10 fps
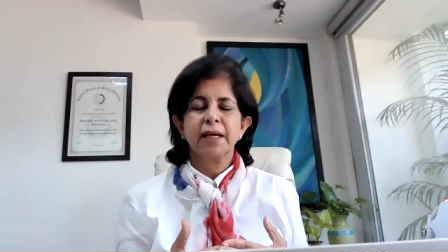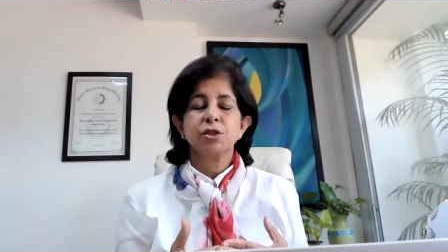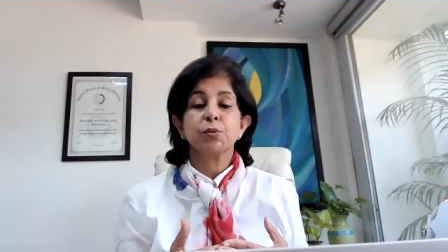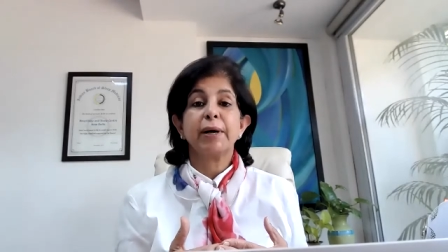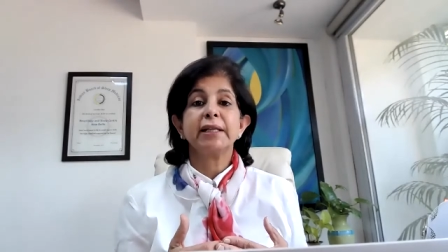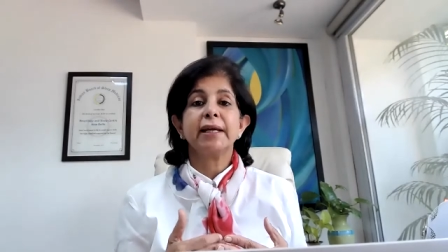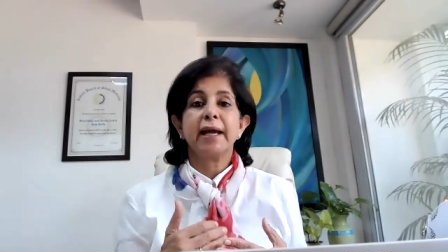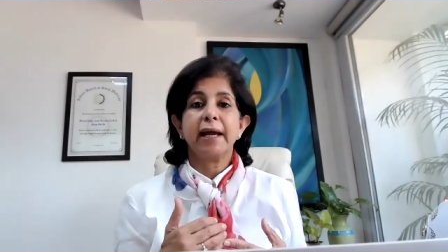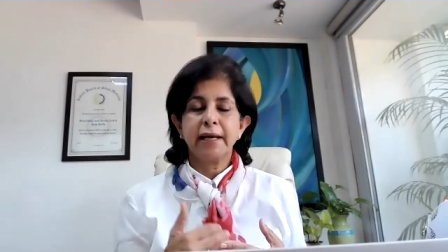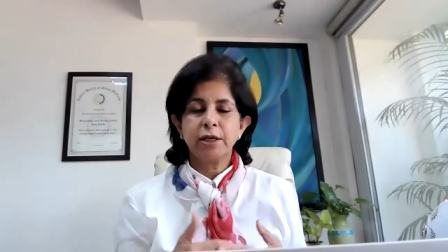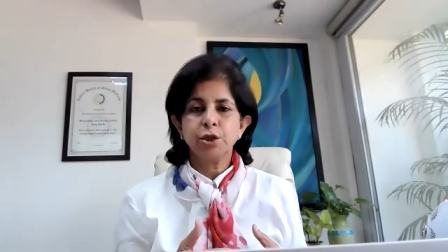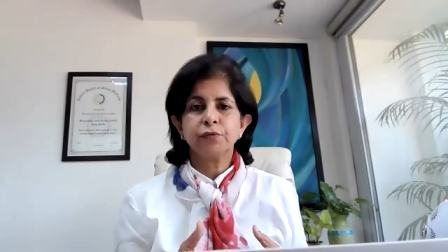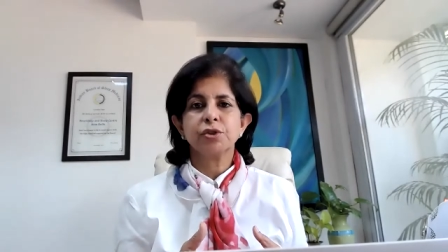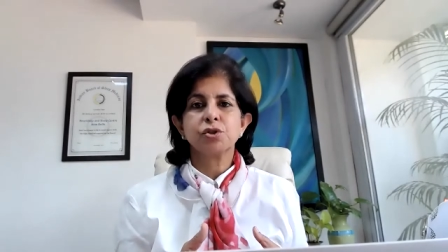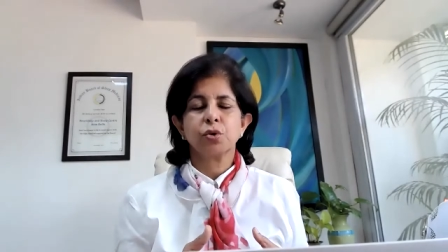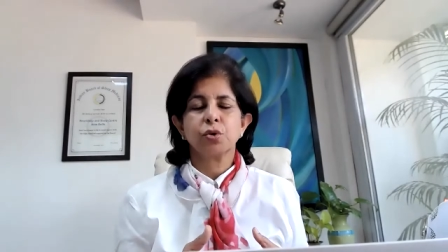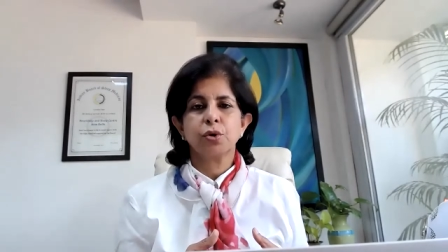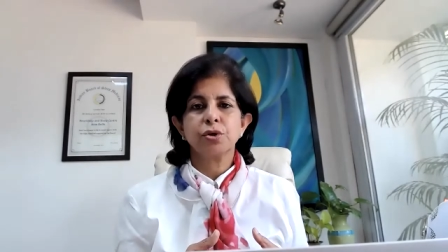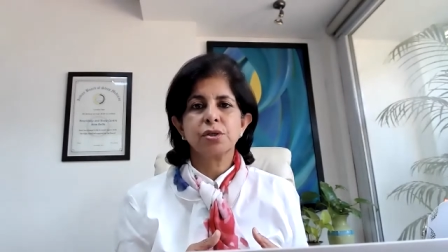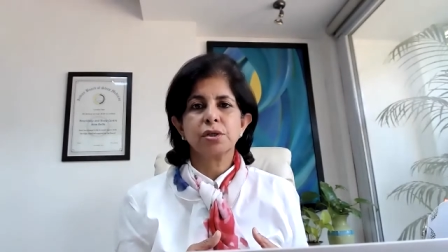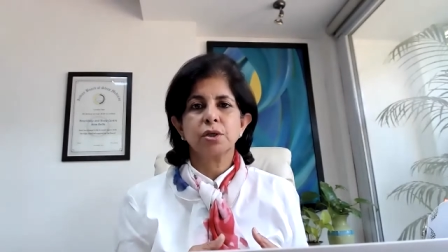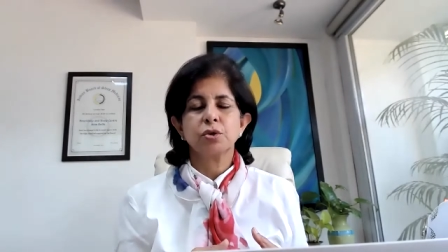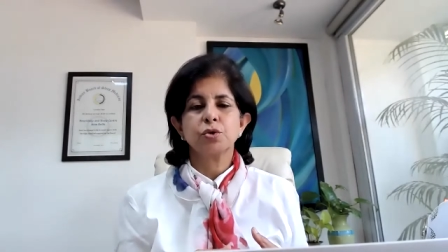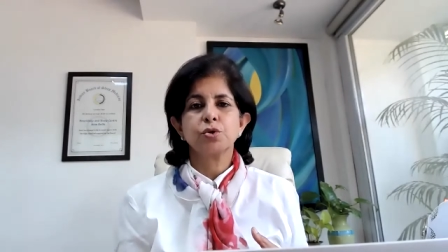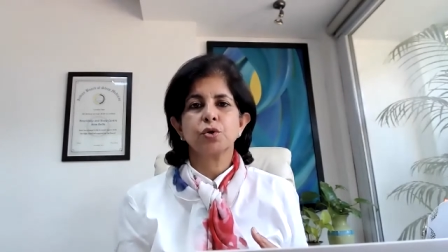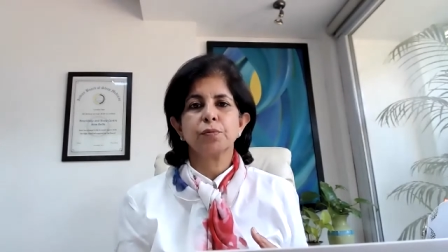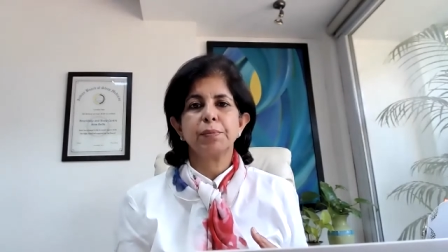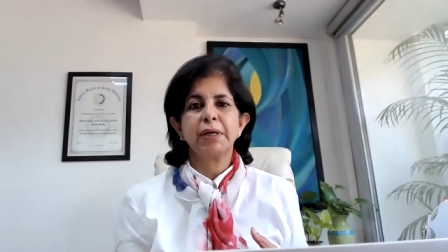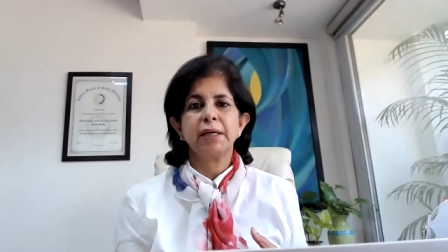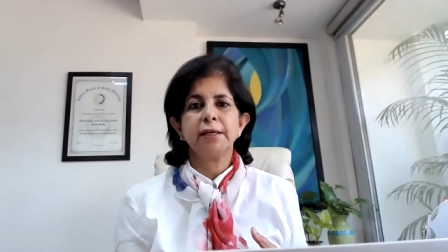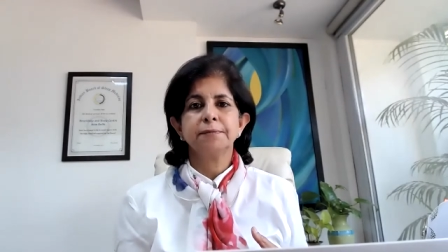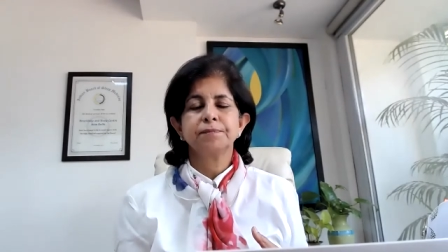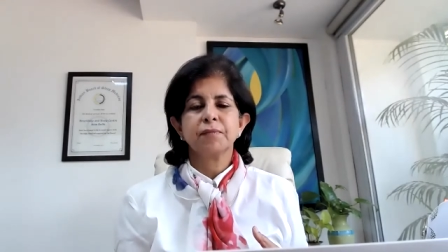So by the end of this course, you should be